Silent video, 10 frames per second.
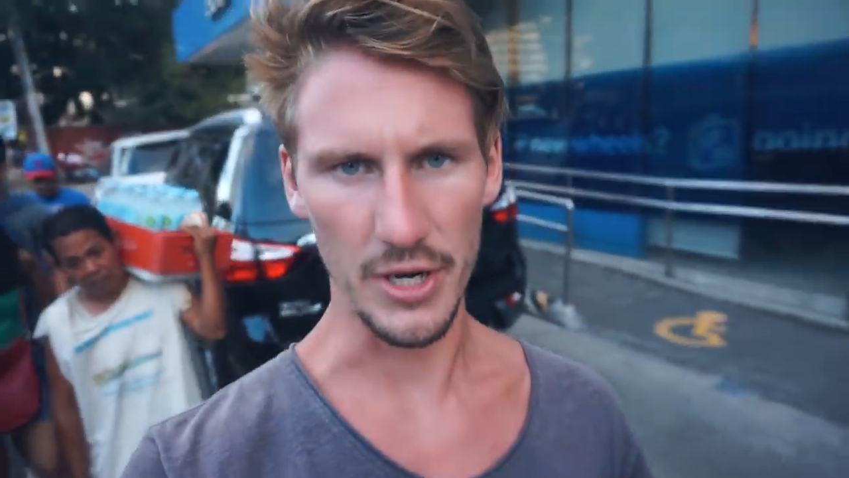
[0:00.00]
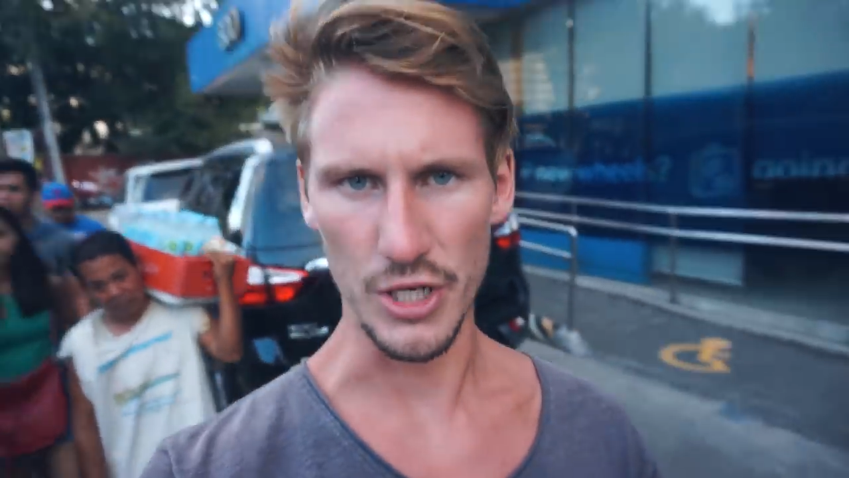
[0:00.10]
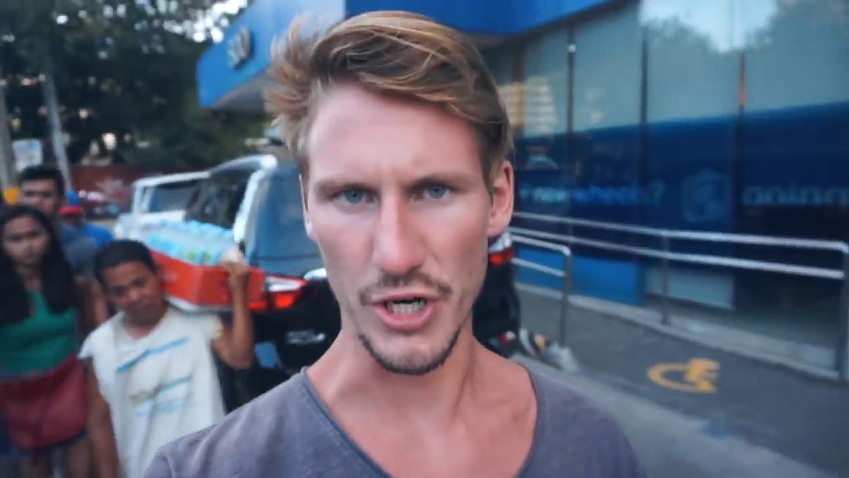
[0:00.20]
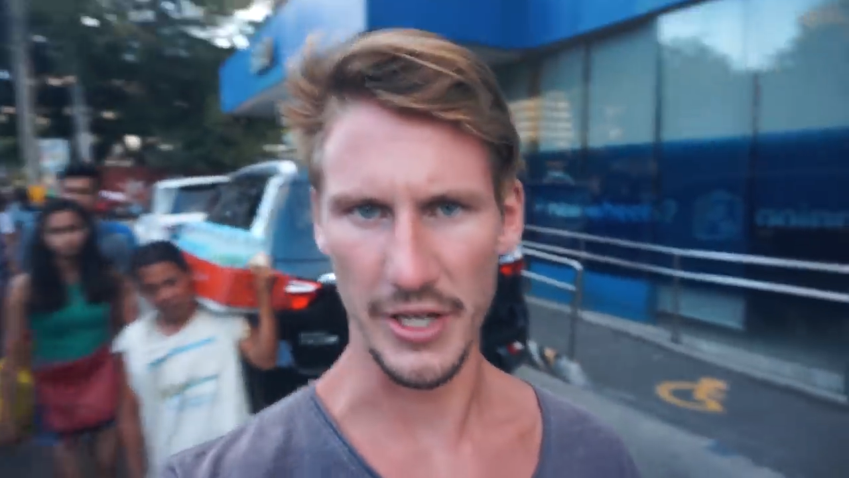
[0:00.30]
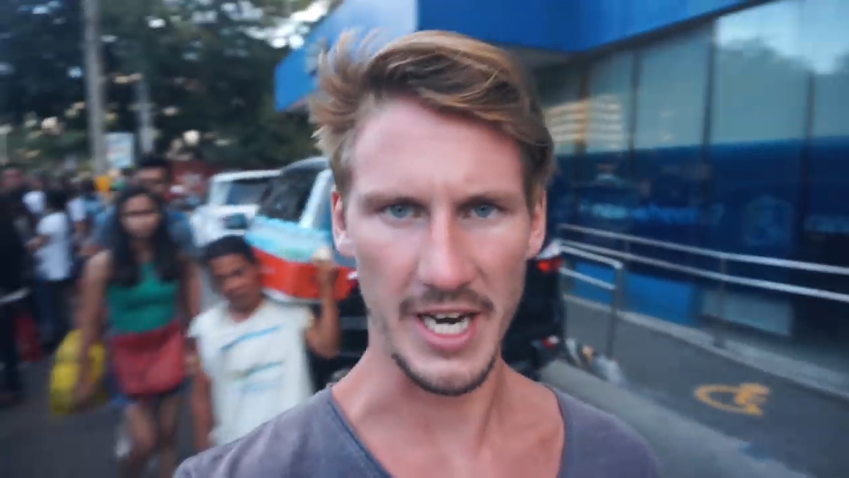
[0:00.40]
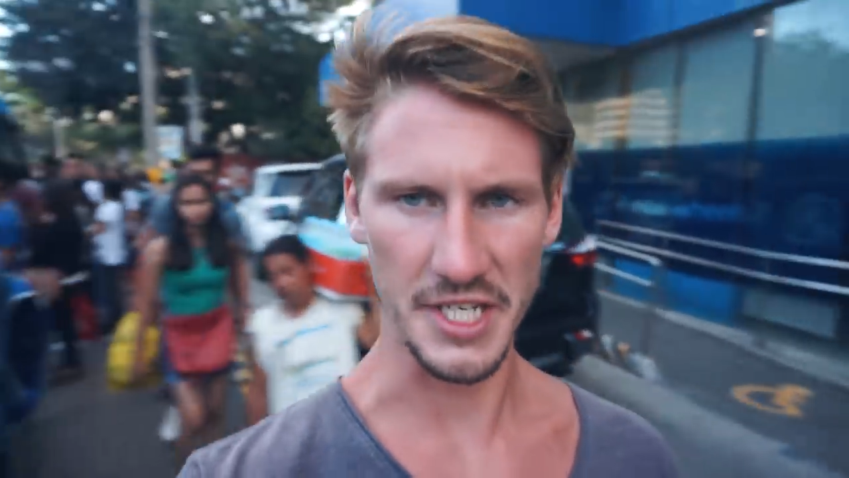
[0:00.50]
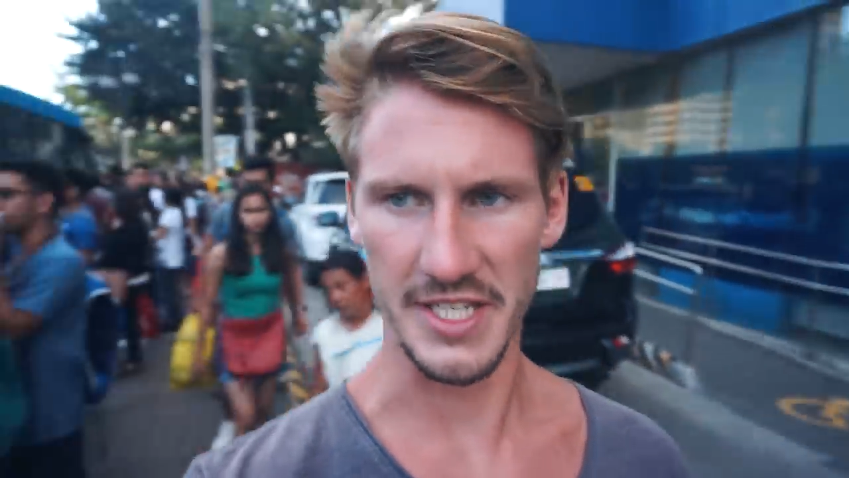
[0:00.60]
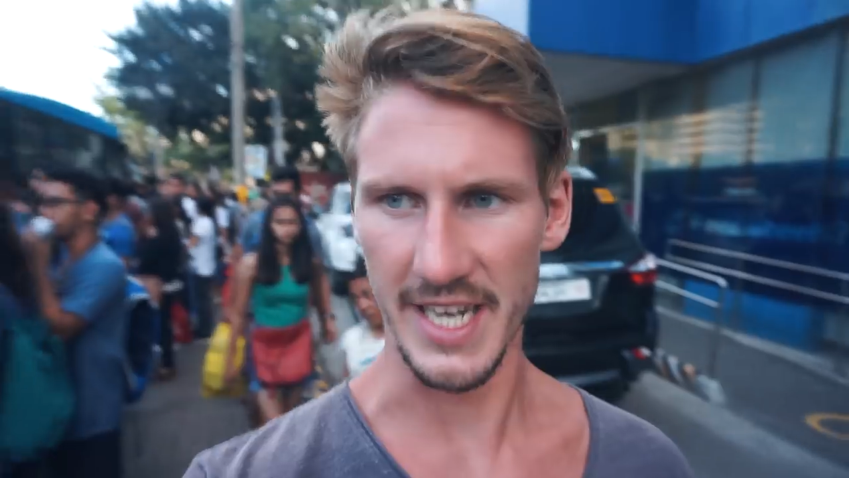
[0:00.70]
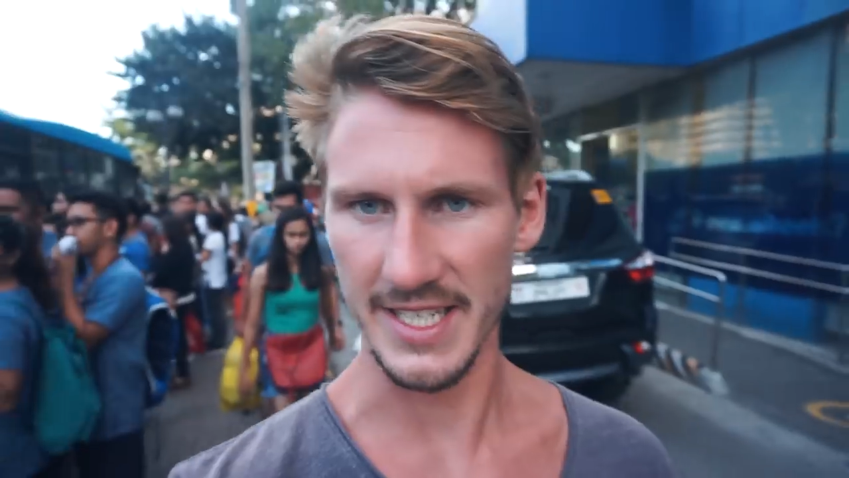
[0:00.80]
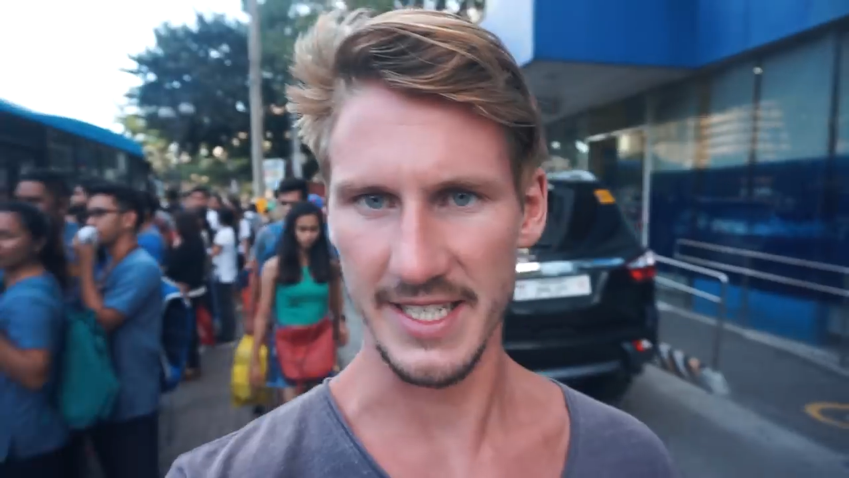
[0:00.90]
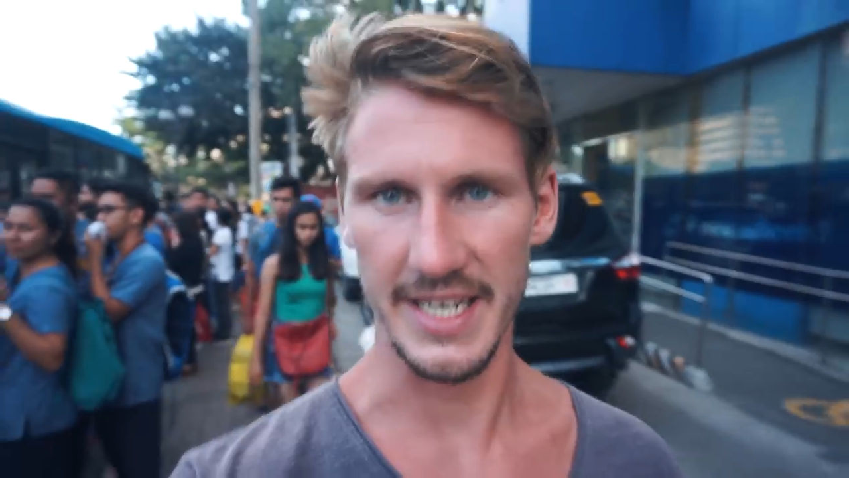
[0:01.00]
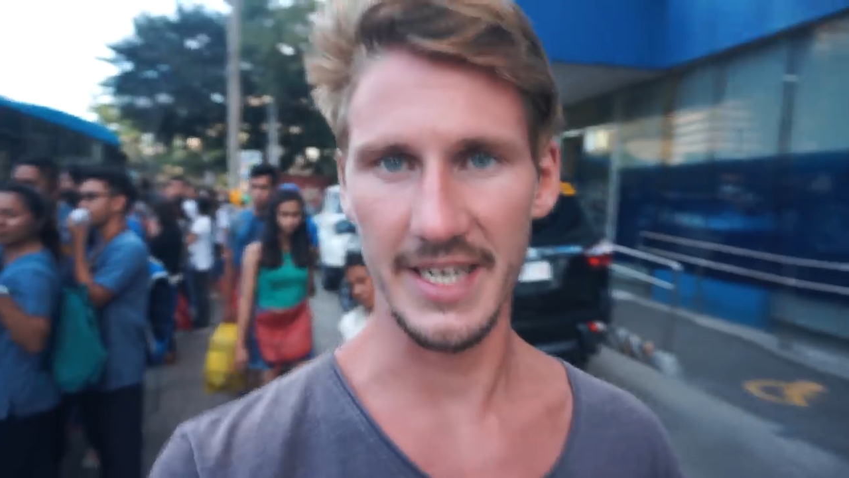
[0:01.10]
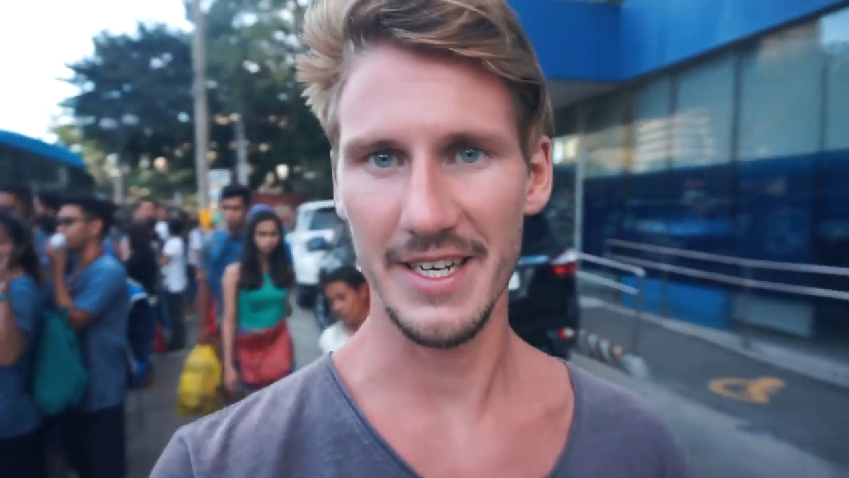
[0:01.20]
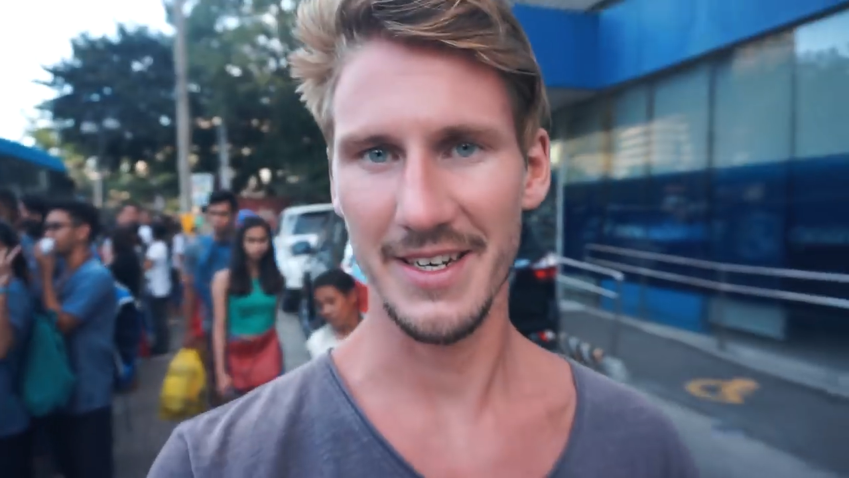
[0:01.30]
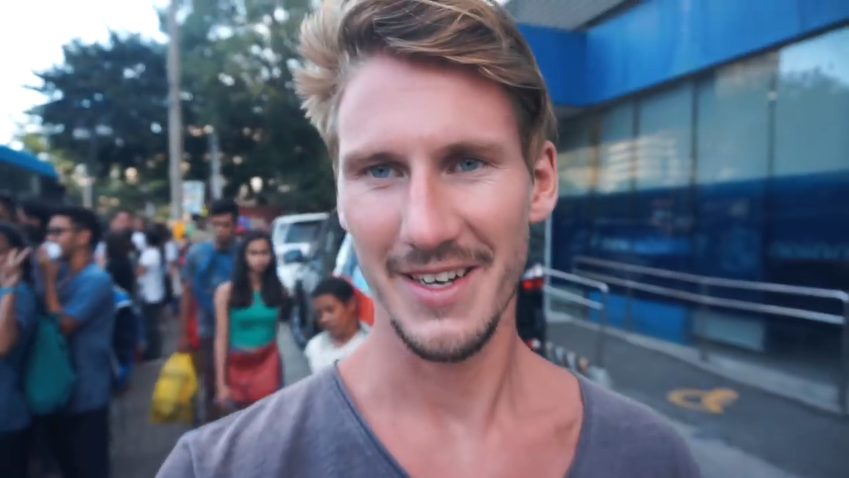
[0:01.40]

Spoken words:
we're gonna try to catch a taxi.